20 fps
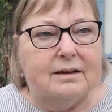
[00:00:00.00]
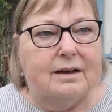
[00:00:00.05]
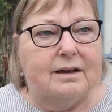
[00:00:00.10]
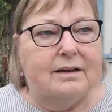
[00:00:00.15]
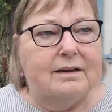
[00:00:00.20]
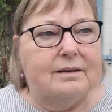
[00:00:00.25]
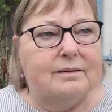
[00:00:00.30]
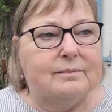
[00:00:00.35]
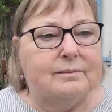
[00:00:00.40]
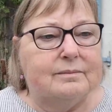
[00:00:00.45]

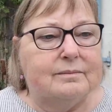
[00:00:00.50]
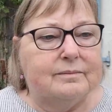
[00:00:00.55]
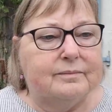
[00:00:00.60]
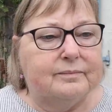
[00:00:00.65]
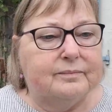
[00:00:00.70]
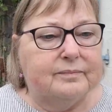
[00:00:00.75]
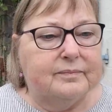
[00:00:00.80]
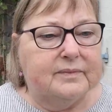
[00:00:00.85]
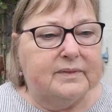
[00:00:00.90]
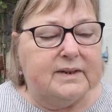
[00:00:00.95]

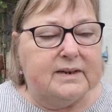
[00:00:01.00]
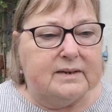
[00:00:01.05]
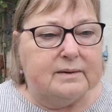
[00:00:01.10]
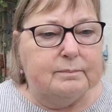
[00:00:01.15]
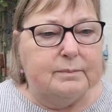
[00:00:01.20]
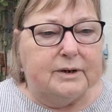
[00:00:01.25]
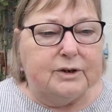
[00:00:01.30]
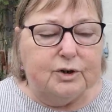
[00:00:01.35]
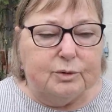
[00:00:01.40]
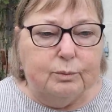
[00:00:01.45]
there's
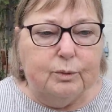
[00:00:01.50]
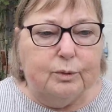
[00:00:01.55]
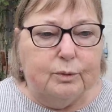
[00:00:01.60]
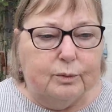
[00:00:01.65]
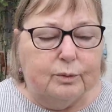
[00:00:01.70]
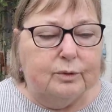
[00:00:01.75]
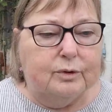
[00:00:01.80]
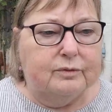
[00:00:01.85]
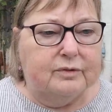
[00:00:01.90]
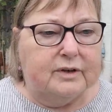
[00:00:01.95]
much
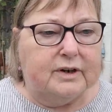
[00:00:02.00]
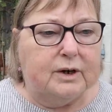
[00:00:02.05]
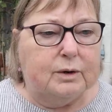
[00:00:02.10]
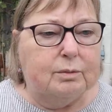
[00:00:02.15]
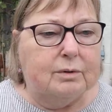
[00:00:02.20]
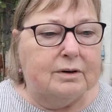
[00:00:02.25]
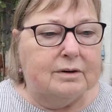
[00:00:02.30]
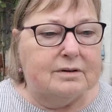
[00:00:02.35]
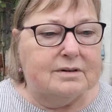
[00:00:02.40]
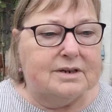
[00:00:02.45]
more of an
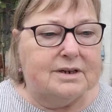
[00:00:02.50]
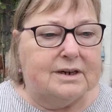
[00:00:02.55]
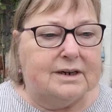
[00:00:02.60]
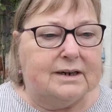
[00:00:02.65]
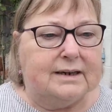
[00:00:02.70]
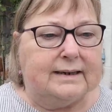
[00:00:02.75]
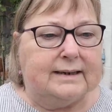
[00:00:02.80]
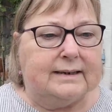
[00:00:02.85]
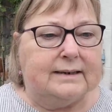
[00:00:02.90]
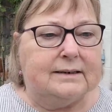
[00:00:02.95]

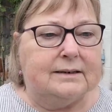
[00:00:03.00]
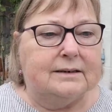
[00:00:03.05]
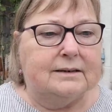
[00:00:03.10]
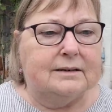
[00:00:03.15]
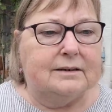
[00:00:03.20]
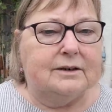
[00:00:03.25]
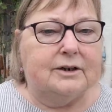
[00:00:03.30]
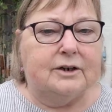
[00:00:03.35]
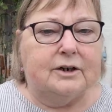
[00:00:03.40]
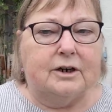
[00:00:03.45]
equality, and
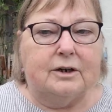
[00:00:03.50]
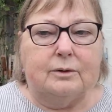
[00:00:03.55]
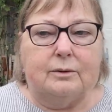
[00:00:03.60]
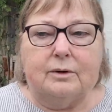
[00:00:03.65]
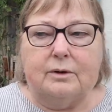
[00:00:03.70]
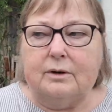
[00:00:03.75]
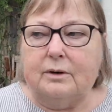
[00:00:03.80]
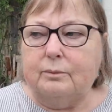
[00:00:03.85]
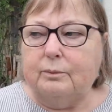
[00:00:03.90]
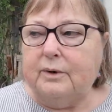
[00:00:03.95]
you
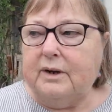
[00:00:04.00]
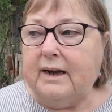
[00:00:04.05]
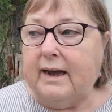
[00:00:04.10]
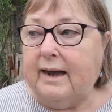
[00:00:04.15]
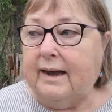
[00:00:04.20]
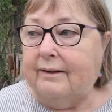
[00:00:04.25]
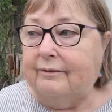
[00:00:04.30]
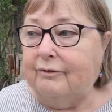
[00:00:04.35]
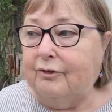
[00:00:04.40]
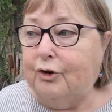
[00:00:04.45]
know, we
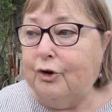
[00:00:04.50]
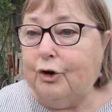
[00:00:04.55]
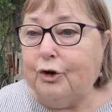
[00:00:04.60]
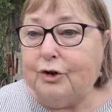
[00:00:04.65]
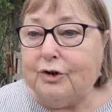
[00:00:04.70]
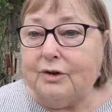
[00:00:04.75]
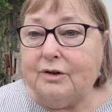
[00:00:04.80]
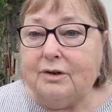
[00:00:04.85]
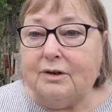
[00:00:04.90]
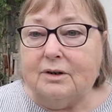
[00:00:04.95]
have
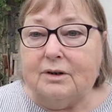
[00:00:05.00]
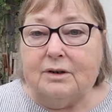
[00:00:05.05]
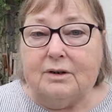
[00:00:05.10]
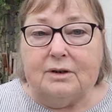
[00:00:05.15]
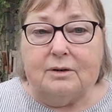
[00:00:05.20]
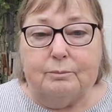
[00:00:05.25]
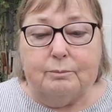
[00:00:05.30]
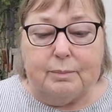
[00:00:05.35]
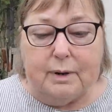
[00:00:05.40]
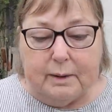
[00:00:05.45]
good
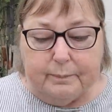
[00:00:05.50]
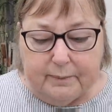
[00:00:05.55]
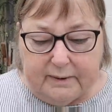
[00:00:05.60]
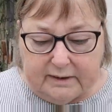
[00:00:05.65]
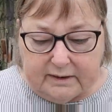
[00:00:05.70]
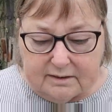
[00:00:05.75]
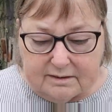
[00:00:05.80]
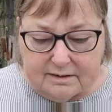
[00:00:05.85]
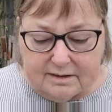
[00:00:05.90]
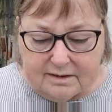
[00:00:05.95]

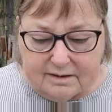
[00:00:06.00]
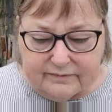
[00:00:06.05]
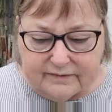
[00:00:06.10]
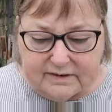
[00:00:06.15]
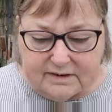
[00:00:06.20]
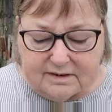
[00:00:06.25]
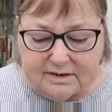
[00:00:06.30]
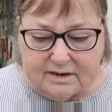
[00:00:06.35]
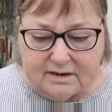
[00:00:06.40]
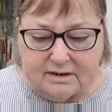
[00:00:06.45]
public
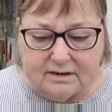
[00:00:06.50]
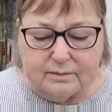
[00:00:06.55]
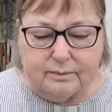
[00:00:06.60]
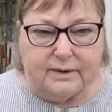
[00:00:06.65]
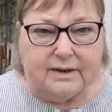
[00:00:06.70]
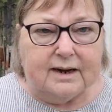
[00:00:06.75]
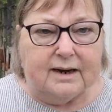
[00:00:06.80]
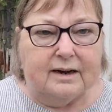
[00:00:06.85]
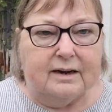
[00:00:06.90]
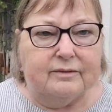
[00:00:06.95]
services.
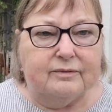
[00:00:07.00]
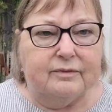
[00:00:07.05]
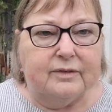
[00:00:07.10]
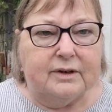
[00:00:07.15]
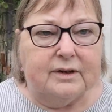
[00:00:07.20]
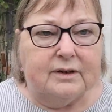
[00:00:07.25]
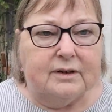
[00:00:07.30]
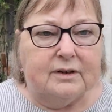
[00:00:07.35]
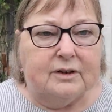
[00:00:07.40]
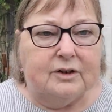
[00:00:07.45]
We have
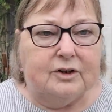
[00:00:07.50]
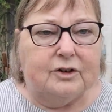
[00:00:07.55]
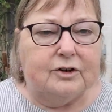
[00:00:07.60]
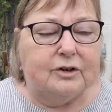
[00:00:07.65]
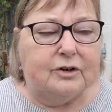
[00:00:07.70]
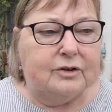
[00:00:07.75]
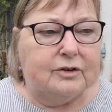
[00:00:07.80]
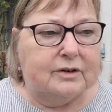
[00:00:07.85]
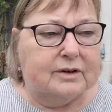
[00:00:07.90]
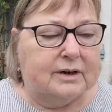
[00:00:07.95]

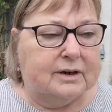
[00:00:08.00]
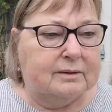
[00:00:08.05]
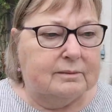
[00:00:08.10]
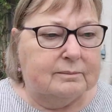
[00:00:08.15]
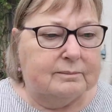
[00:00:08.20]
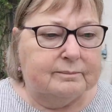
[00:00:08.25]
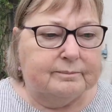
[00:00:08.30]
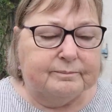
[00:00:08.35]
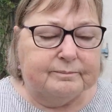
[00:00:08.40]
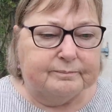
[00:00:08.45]
good.
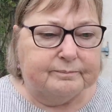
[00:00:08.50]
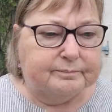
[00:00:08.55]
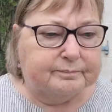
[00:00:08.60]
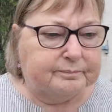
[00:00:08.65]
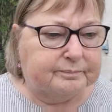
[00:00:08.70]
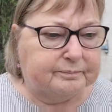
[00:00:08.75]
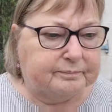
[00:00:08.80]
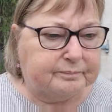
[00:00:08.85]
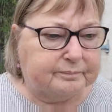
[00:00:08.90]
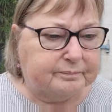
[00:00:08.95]

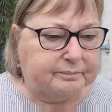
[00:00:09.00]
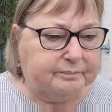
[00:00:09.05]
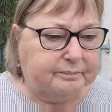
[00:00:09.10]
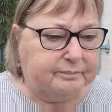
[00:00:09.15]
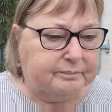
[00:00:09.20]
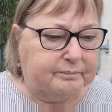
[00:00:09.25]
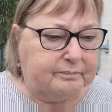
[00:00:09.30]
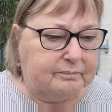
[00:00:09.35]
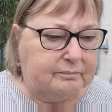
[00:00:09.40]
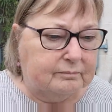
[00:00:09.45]

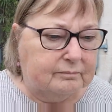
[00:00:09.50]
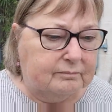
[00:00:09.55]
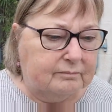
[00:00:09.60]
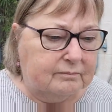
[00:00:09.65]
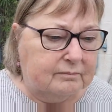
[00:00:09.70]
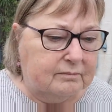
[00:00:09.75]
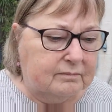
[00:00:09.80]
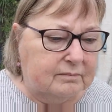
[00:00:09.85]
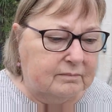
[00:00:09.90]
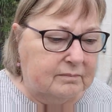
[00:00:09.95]

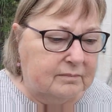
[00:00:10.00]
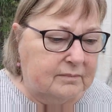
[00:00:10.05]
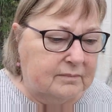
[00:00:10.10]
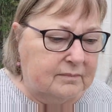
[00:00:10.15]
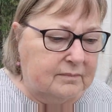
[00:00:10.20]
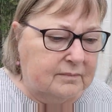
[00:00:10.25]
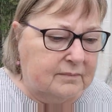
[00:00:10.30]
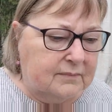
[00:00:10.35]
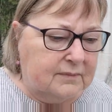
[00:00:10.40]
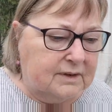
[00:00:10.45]

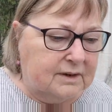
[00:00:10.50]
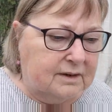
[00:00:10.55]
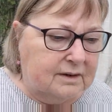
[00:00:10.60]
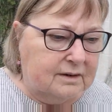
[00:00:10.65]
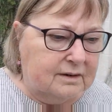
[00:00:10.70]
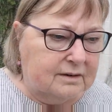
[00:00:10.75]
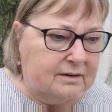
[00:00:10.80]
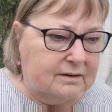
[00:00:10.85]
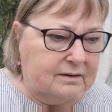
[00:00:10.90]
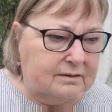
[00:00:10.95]

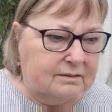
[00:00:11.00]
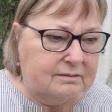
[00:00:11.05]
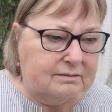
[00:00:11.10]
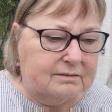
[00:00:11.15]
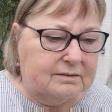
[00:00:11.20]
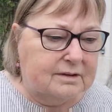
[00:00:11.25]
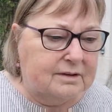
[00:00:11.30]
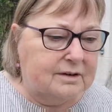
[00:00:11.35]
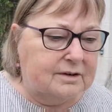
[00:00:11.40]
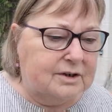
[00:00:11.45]

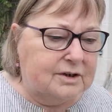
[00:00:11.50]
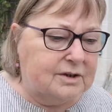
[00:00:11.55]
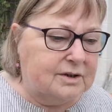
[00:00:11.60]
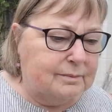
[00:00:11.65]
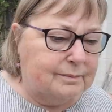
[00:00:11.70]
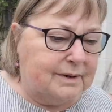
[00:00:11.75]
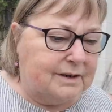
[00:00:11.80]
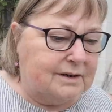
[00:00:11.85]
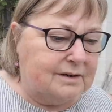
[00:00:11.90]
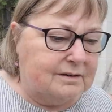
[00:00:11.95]
They're just
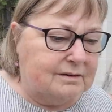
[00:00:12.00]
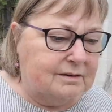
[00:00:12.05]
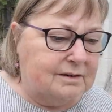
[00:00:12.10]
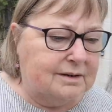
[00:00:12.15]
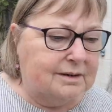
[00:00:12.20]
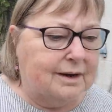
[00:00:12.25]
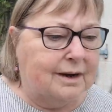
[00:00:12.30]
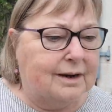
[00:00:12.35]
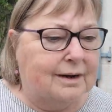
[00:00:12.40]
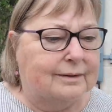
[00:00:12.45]
the money.
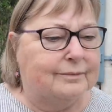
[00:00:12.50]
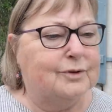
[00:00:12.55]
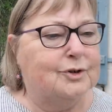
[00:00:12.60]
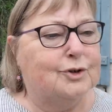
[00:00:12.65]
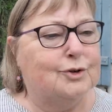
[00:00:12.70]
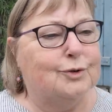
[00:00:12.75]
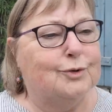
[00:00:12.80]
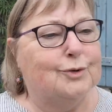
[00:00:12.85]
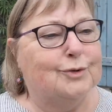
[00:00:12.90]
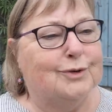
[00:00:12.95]
I'm
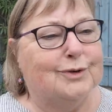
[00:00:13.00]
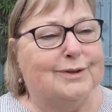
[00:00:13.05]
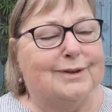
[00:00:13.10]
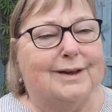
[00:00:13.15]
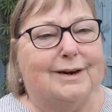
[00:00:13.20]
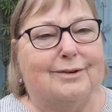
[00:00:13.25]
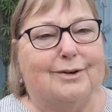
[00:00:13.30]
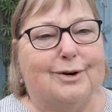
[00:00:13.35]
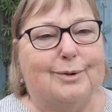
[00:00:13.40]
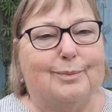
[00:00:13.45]
sure that
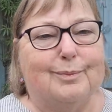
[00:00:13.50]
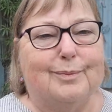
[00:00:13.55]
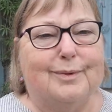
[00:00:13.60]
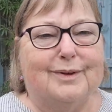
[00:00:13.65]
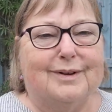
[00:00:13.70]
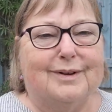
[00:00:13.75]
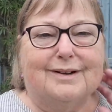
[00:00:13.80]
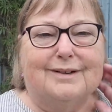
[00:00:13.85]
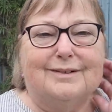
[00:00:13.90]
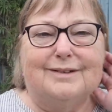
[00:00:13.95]
there are.
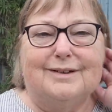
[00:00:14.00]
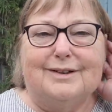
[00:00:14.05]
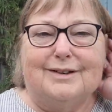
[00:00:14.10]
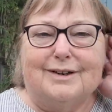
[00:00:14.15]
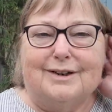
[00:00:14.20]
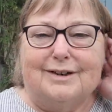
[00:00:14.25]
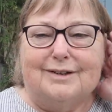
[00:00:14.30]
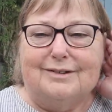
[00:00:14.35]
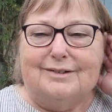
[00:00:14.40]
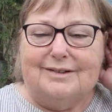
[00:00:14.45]
You
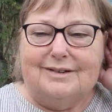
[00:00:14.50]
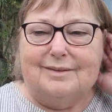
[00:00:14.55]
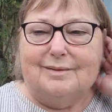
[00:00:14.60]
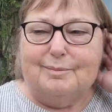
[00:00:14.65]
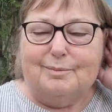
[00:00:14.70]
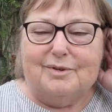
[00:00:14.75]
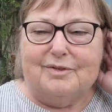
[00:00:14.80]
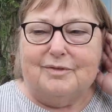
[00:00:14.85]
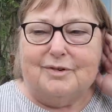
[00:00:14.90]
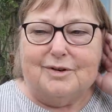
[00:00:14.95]
know,
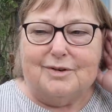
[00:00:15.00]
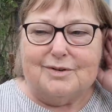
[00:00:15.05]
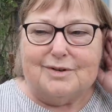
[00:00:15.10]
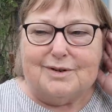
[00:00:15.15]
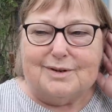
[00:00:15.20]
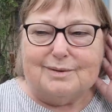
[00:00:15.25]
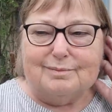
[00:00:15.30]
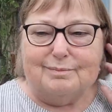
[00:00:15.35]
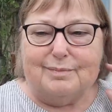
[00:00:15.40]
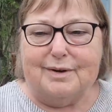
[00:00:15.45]
France
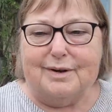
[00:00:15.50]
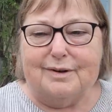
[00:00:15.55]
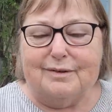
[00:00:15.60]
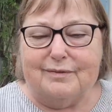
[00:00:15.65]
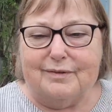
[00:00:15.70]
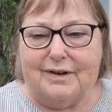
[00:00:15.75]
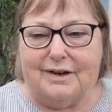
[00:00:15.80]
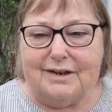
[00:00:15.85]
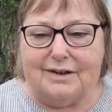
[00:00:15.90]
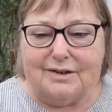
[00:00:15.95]
isn't
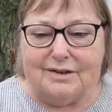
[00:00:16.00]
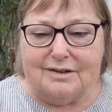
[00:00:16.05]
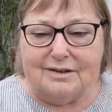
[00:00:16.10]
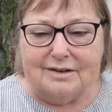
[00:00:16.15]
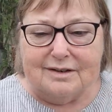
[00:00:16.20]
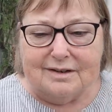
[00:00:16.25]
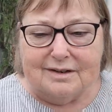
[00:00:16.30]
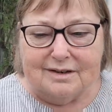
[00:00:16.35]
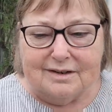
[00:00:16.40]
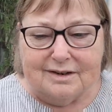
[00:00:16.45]
perfect,
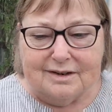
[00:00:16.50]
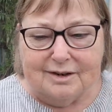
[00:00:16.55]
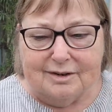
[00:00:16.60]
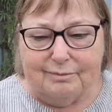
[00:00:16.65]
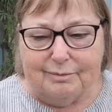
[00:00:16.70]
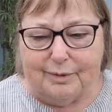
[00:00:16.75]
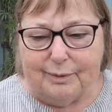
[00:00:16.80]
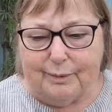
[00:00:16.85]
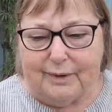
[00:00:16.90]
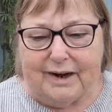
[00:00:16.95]

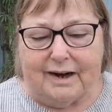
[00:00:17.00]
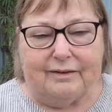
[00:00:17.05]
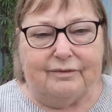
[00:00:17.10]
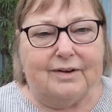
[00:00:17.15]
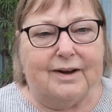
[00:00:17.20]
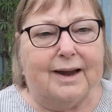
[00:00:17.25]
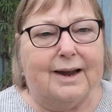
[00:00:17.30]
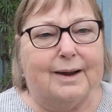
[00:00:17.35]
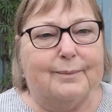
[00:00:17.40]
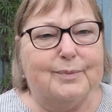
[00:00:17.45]
but we have
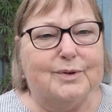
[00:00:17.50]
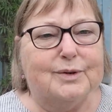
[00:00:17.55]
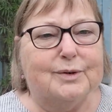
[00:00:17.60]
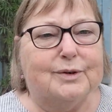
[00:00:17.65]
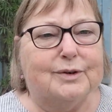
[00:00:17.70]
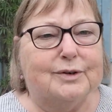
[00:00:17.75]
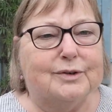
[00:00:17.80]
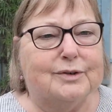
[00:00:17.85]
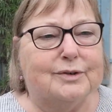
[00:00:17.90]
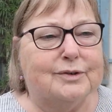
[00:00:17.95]
caps
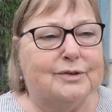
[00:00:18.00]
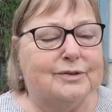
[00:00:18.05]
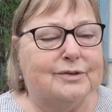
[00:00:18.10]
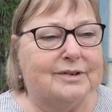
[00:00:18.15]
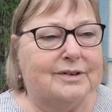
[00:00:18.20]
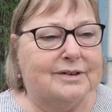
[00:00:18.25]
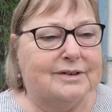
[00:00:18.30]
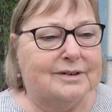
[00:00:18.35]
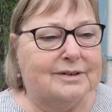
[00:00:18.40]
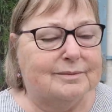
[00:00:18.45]
on our.
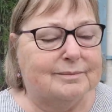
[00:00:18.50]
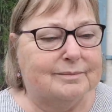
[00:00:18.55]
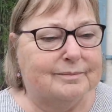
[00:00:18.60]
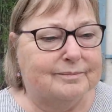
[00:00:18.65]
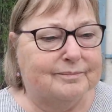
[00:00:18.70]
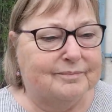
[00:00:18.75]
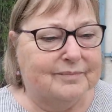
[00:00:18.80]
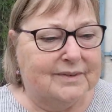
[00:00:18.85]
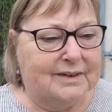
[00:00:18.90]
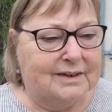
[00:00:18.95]

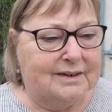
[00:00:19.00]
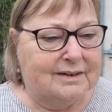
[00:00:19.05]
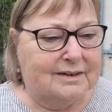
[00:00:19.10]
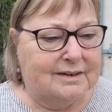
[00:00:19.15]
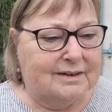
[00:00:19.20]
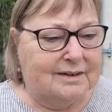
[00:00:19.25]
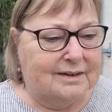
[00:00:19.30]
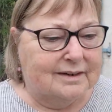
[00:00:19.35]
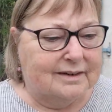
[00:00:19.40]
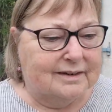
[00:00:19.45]

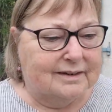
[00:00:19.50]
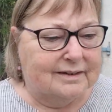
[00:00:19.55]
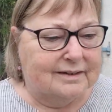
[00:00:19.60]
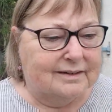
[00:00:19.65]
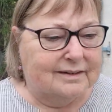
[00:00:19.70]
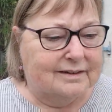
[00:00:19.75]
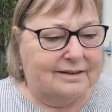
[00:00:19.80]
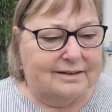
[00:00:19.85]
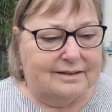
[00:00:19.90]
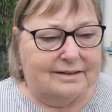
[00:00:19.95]

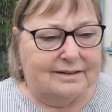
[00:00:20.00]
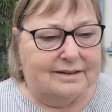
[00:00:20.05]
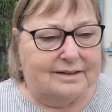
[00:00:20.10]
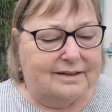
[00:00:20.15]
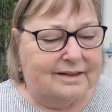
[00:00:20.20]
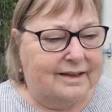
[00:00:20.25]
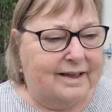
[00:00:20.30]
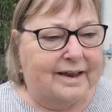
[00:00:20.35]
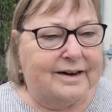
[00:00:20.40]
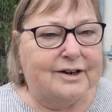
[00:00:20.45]

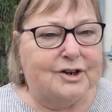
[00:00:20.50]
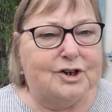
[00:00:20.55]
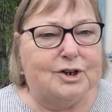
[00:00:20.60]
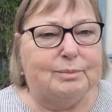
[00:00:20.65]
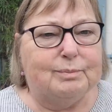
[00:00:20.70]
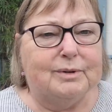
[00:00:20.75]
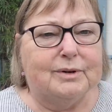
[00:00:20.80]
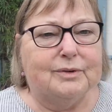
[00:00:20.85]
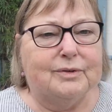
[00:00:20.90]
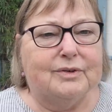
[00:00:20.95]
The
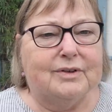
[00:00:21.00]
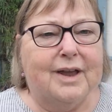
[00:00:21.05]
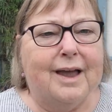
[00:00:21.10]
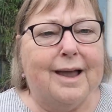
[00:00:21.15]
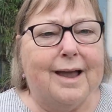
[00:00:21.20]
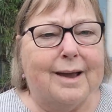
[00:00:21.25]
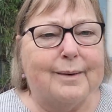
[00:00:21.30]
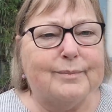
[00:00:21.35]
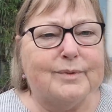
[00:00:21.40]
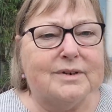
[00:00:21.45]
energy bill's
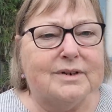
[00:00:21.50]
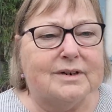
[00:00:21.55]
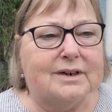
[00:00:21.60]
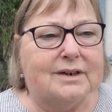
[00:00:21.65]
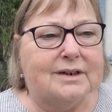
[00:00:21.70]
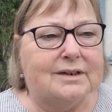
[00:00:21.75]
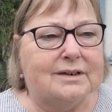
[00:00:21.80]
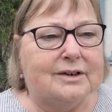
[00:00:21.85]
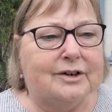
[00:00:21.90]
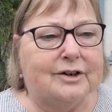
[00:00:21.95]
capped, and
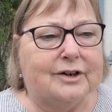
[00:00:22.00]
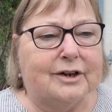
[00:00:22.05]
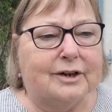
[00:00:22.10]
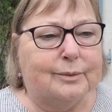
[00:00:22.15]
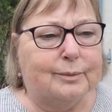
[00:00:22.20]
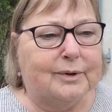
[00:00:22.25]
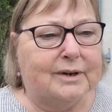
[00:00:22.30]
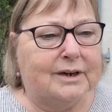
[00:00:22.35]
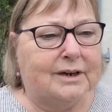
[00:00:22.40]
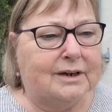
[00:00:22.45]
it, you
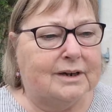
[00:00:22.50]
know,